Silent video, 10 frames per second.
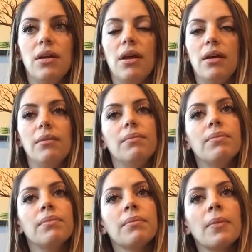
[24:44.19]

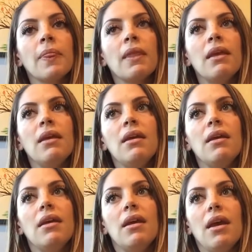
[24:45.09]
And
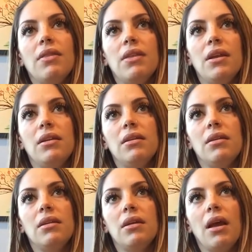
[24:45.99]
then